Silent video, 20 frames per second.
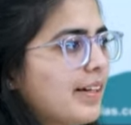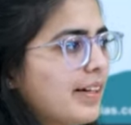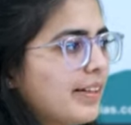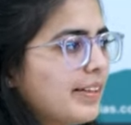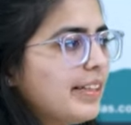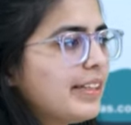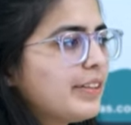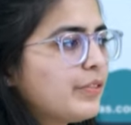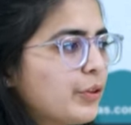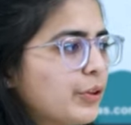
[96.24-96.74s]

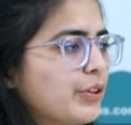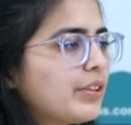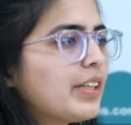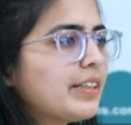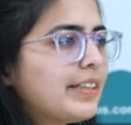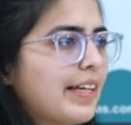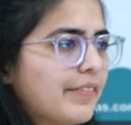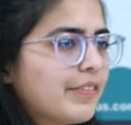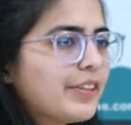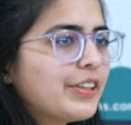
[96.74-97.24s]

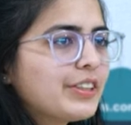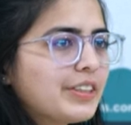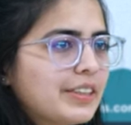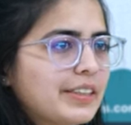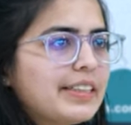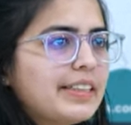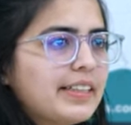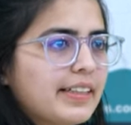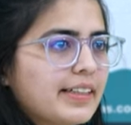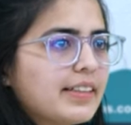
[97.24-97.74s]
the
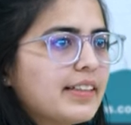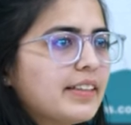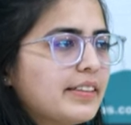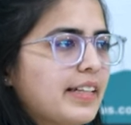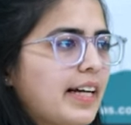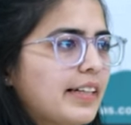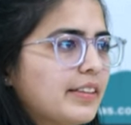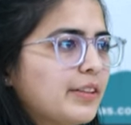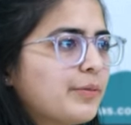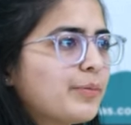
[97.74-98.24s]
diversity
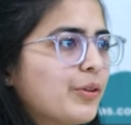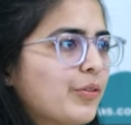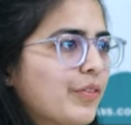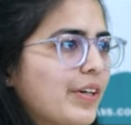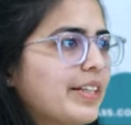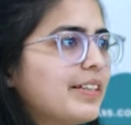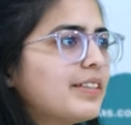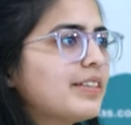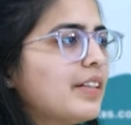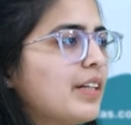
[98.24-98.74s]
that it
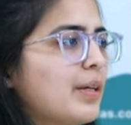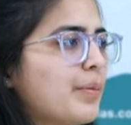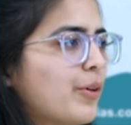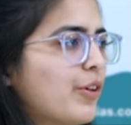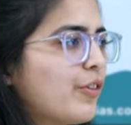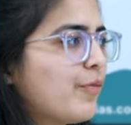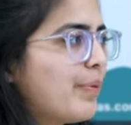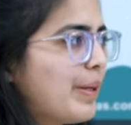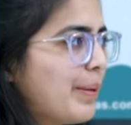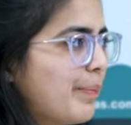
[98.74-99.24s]
provides, the
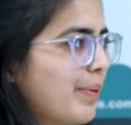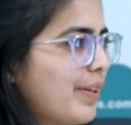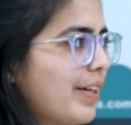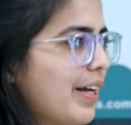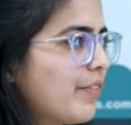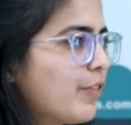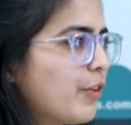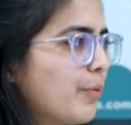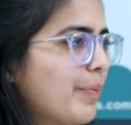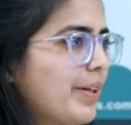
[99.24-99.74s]
number of
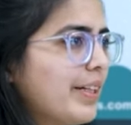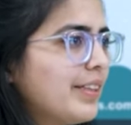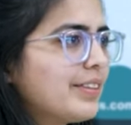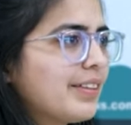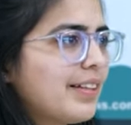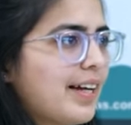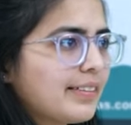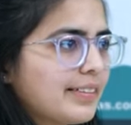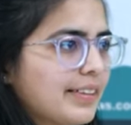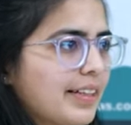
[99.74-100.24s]
people I would be
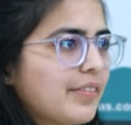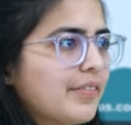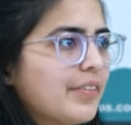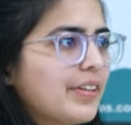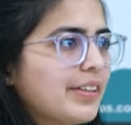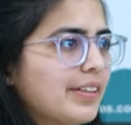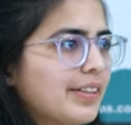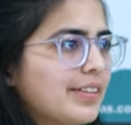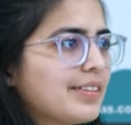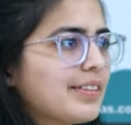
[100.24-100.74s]
interacting
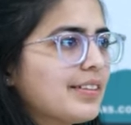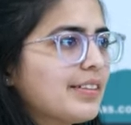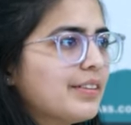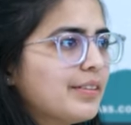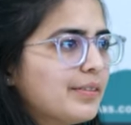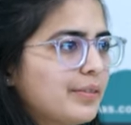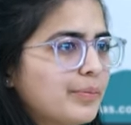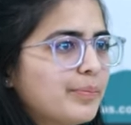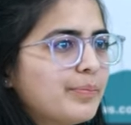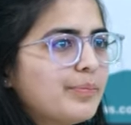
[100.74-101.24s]
with is
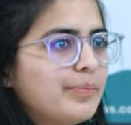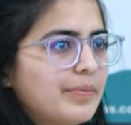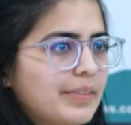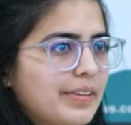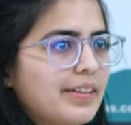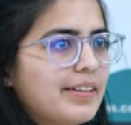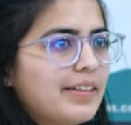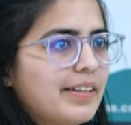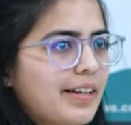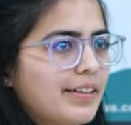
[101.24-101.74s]

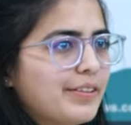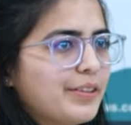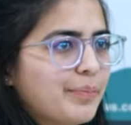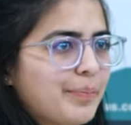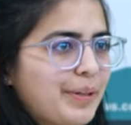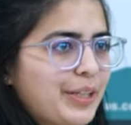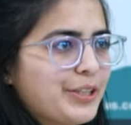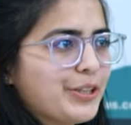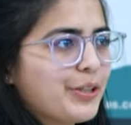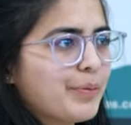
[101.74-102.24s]
another
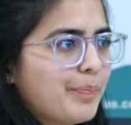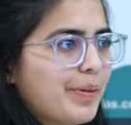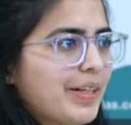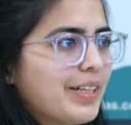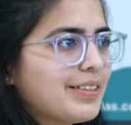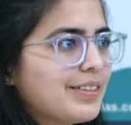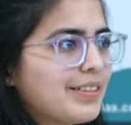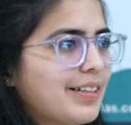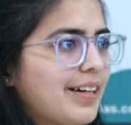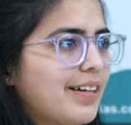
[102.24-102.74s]
major
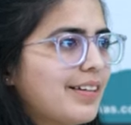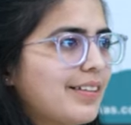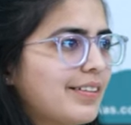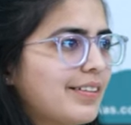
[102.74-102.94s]
plus here.